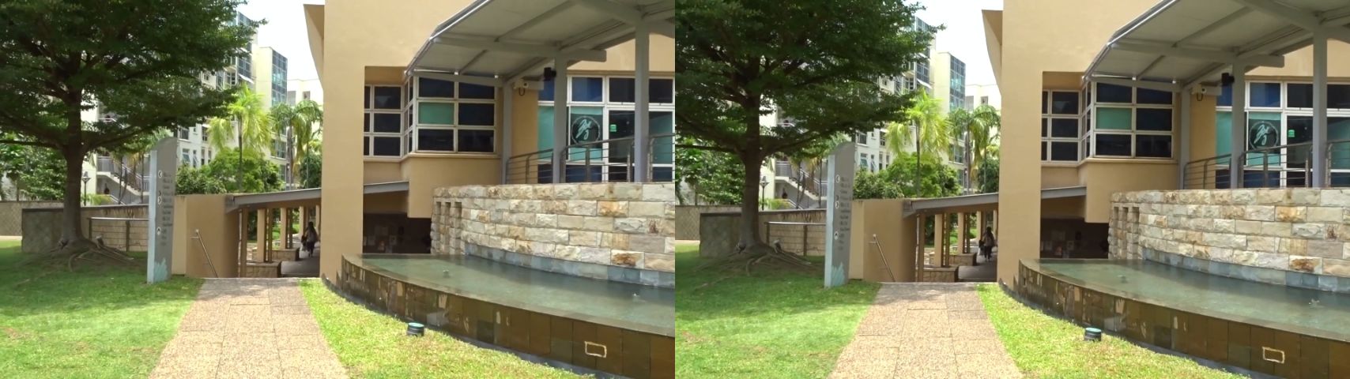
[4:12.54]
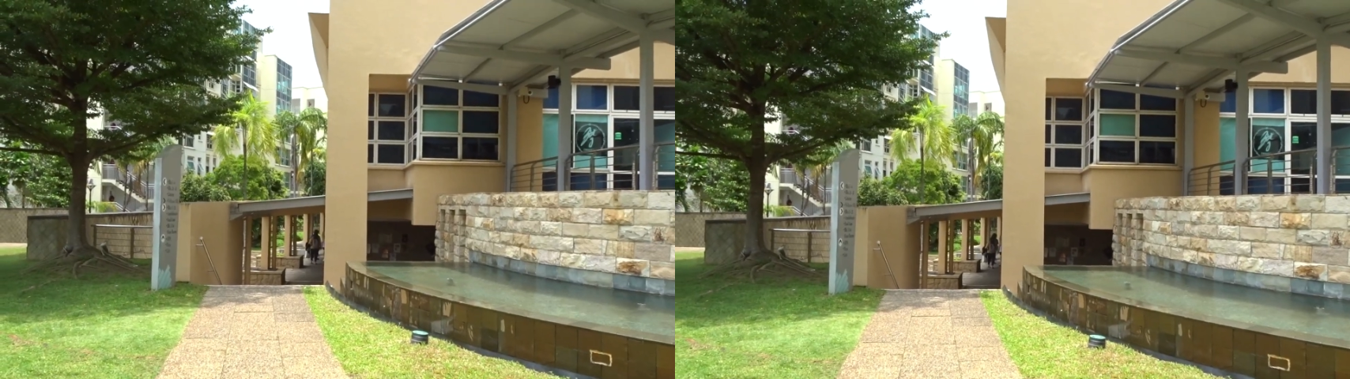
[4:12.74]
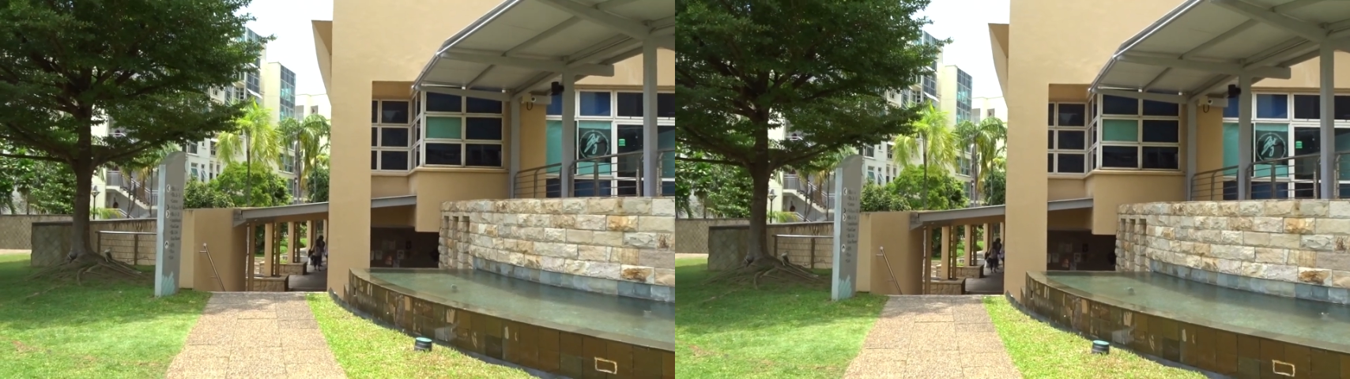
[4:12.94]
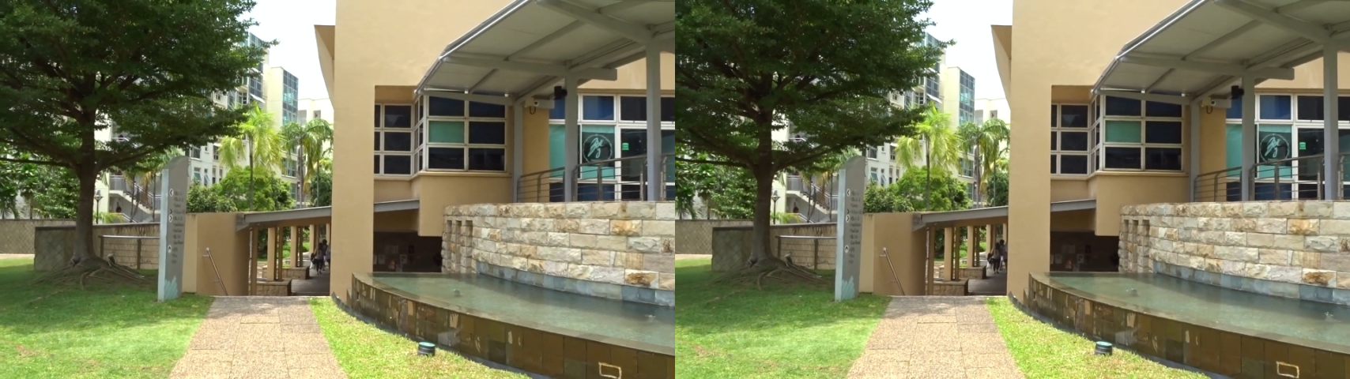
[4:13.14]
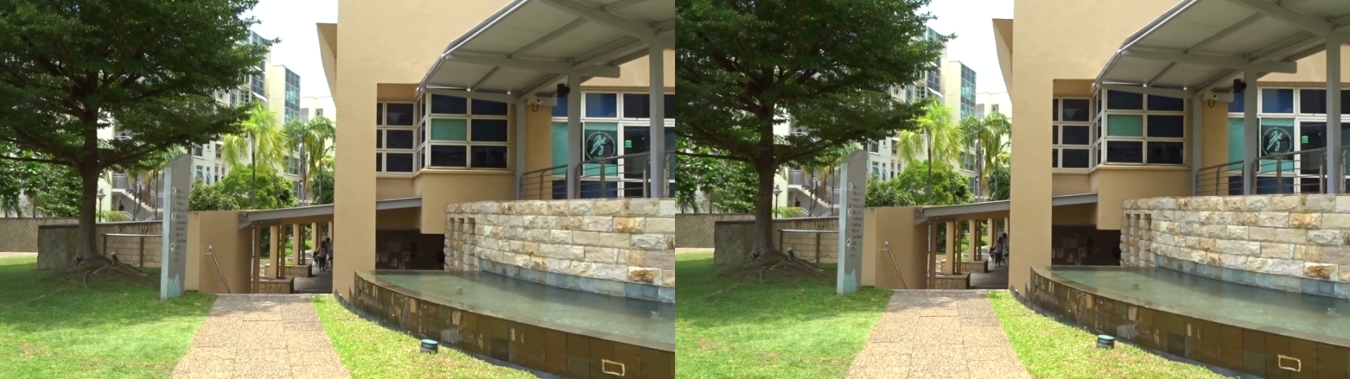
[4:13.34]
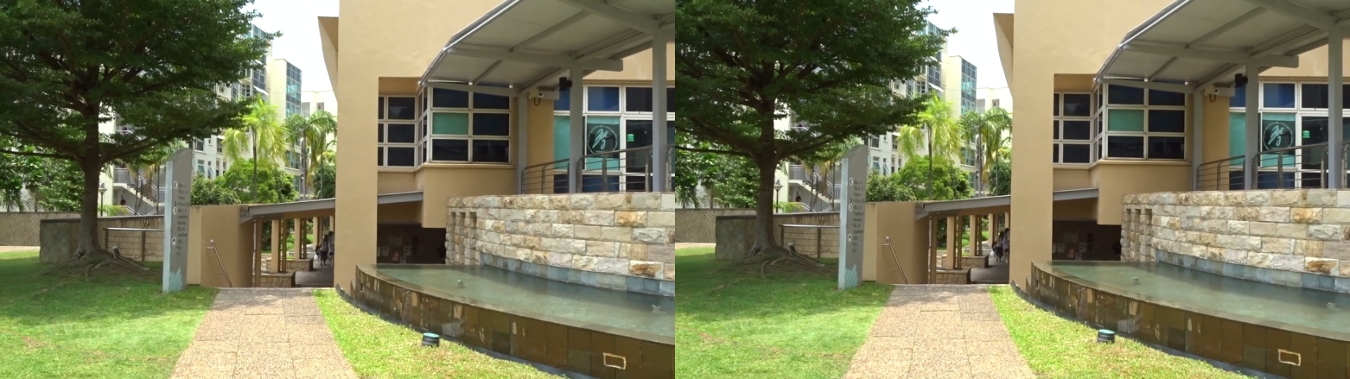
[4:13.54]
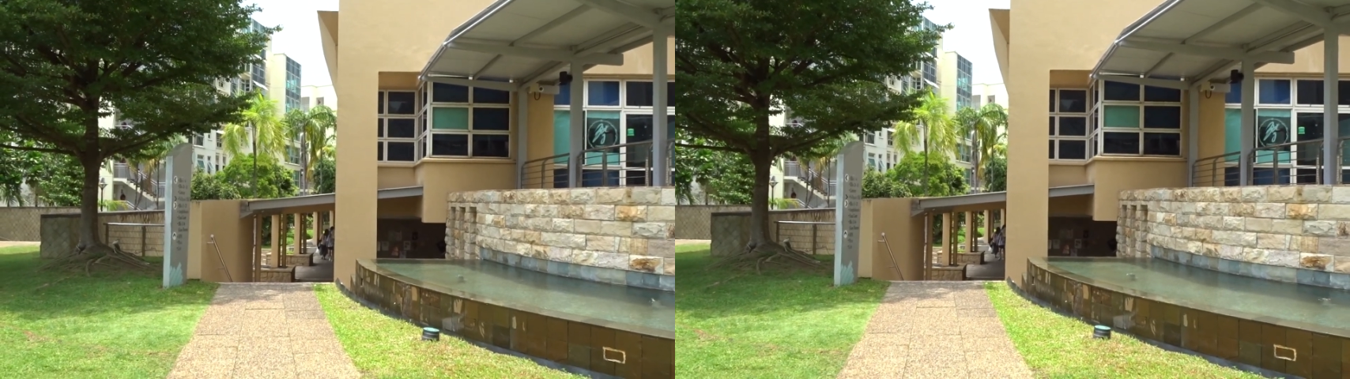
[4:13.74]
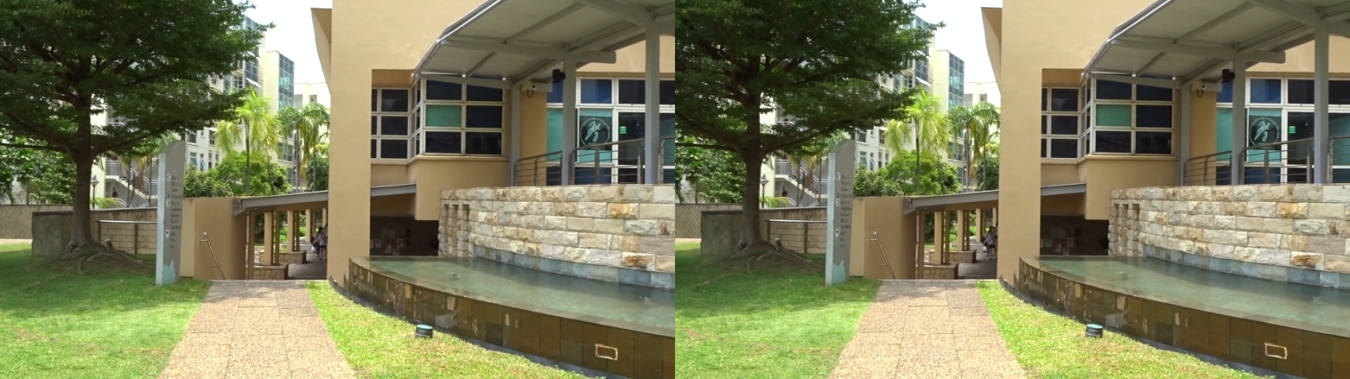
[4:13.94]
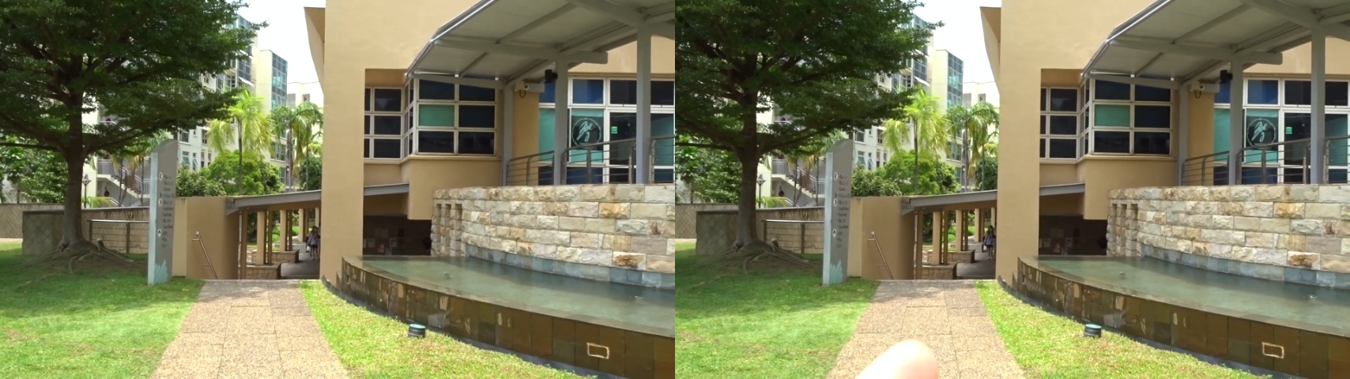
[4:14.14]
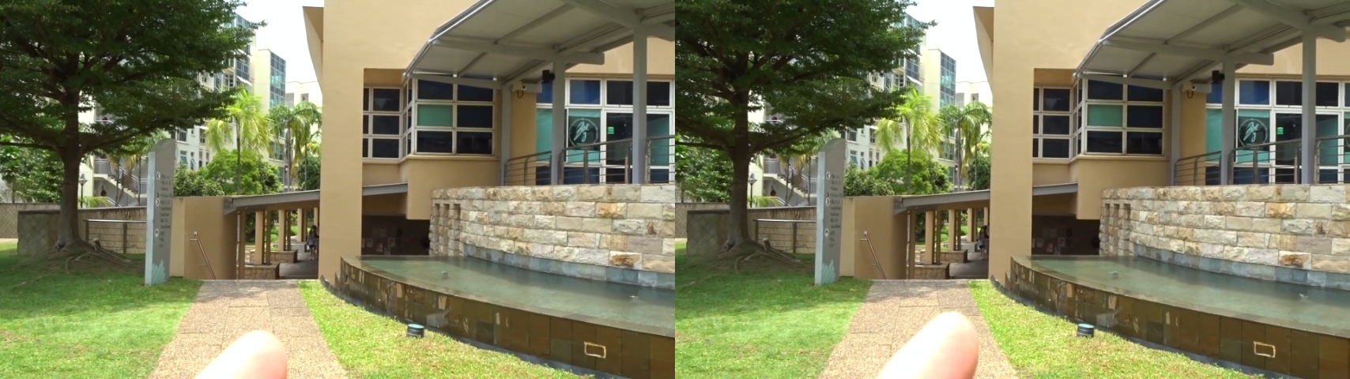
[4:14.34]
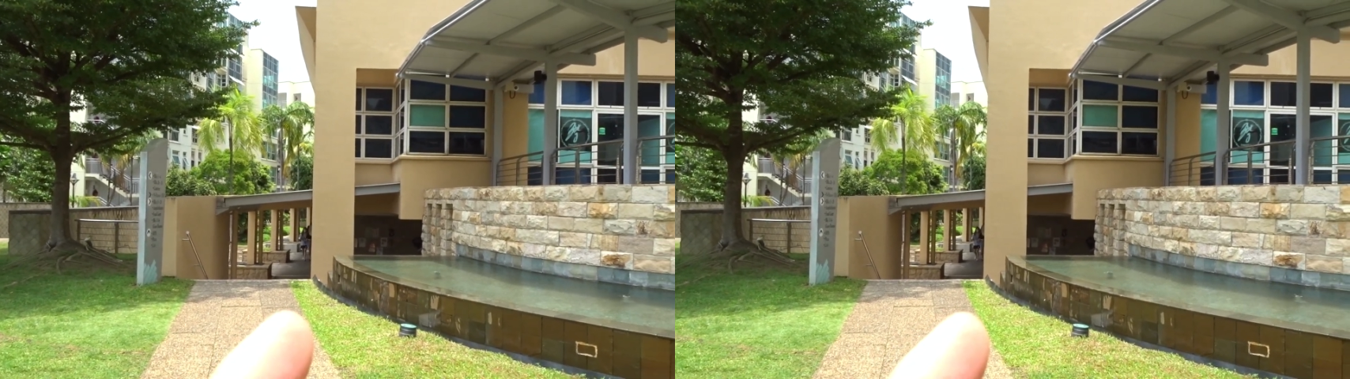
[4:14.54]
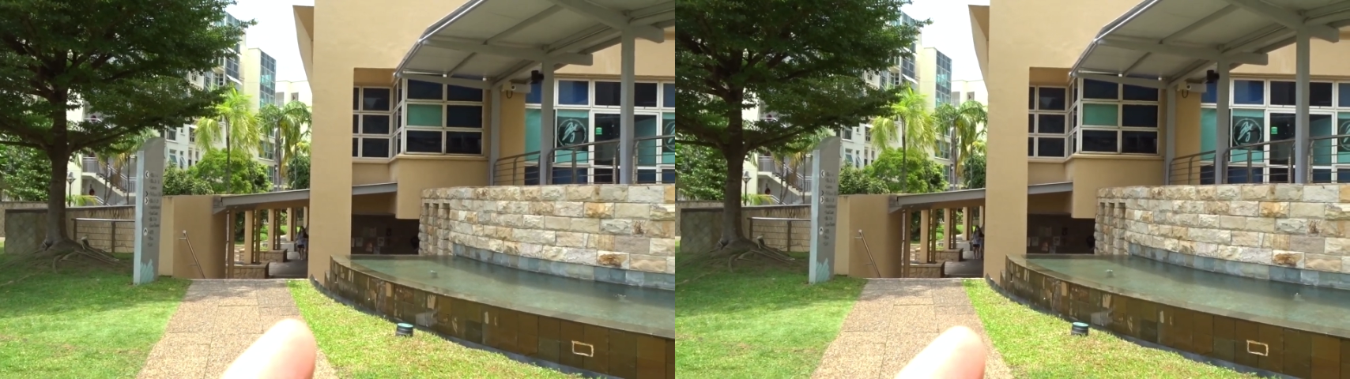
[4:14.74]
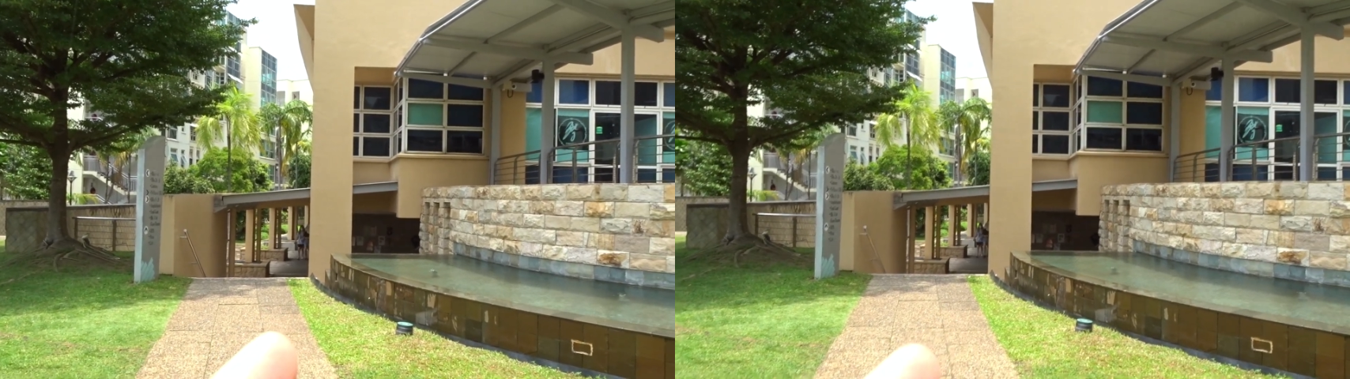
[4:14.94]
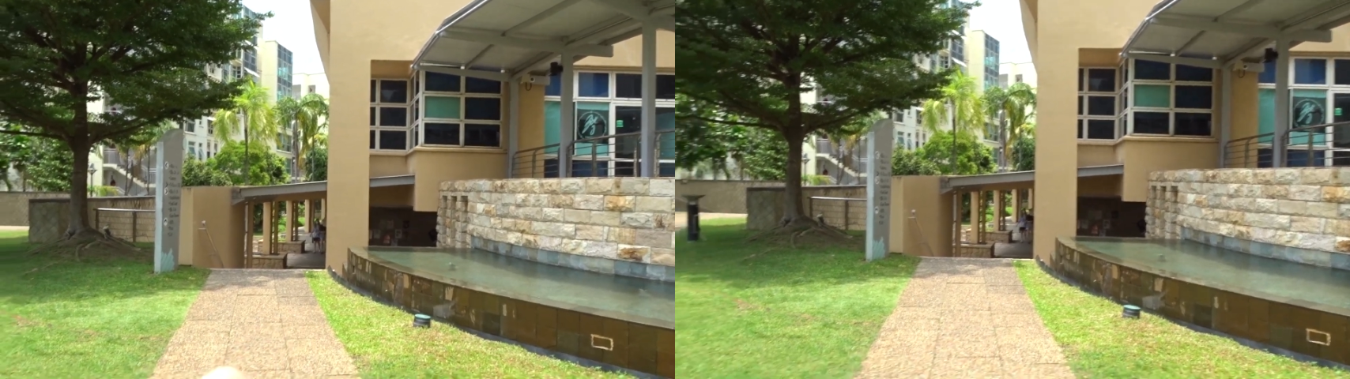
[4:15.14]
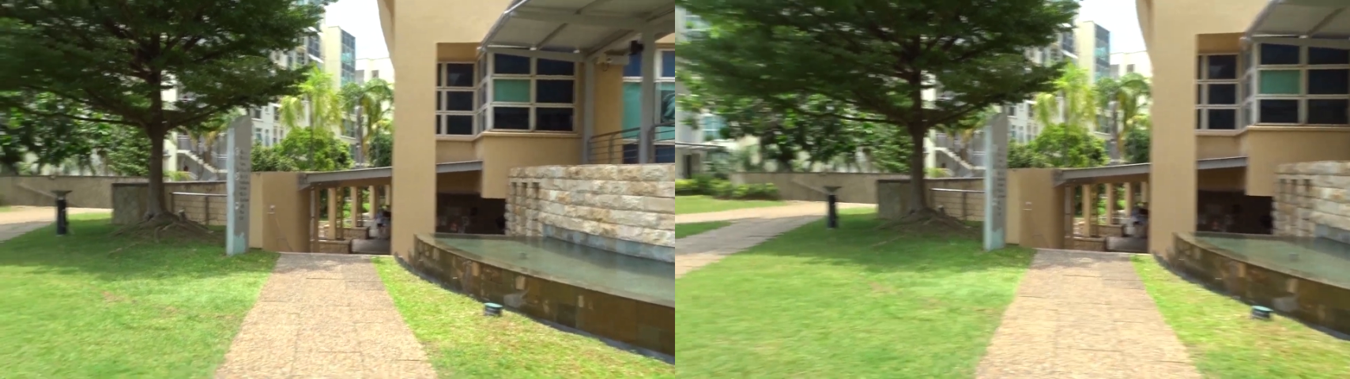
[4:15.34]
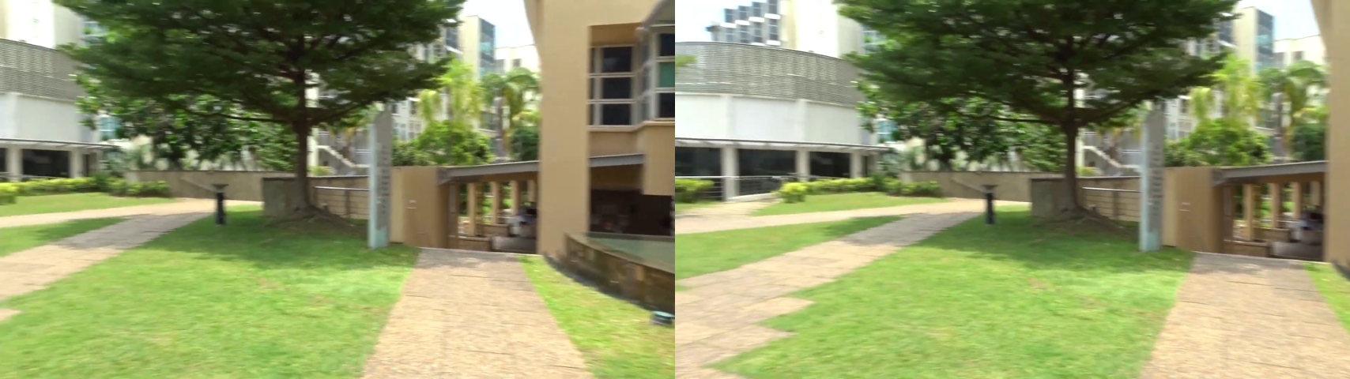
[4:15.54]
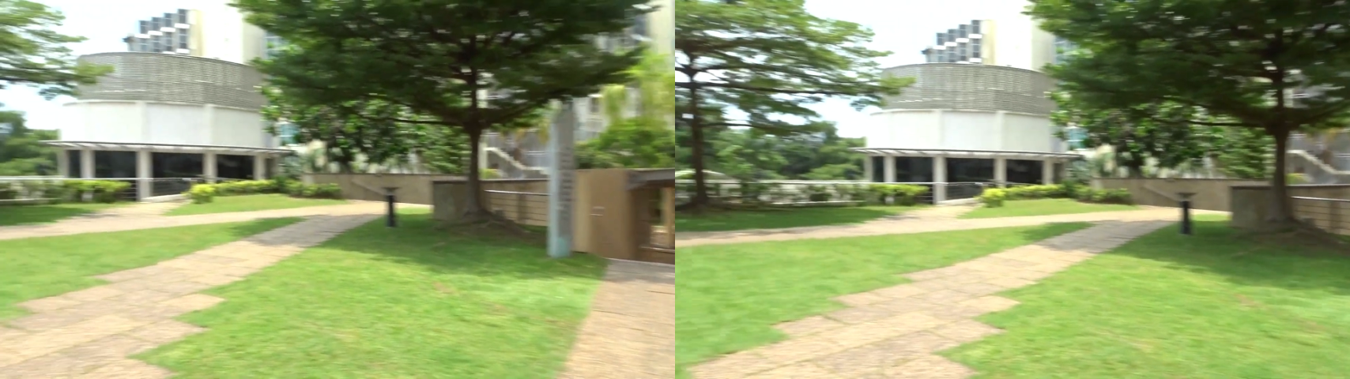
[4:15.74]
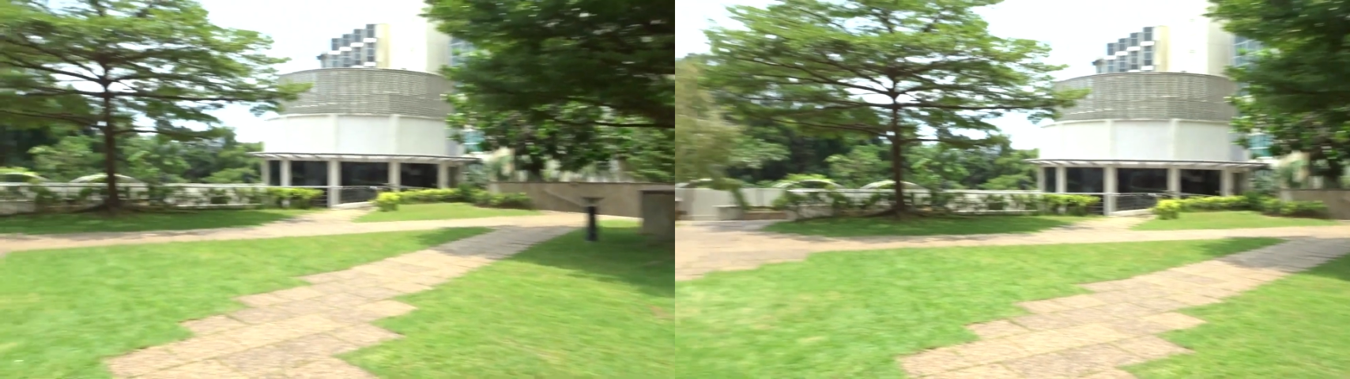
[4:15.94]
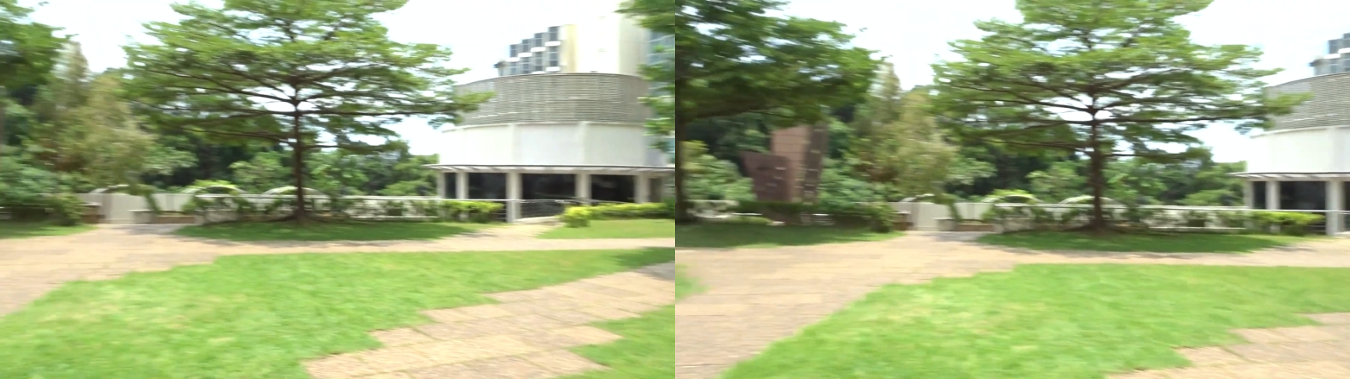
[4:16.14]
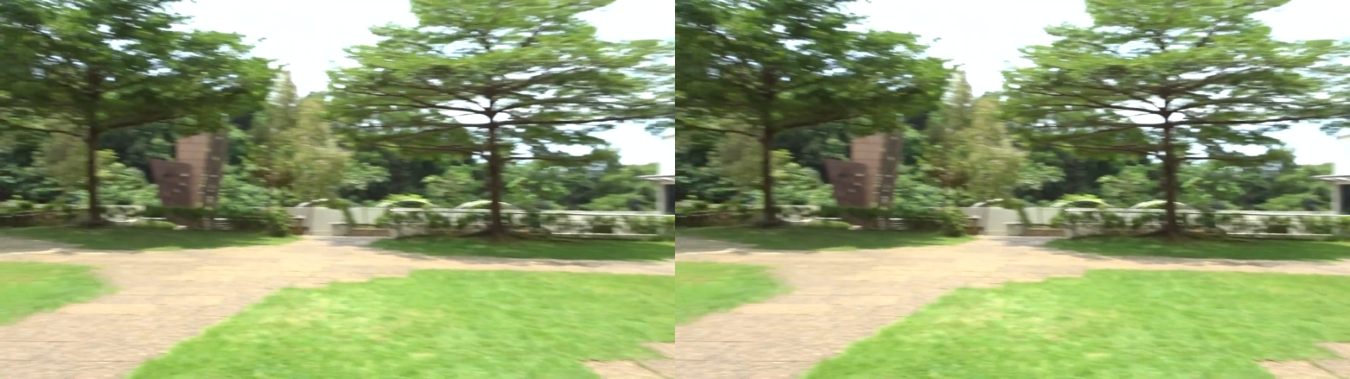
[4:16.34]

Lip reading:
[unreadable: no face in view]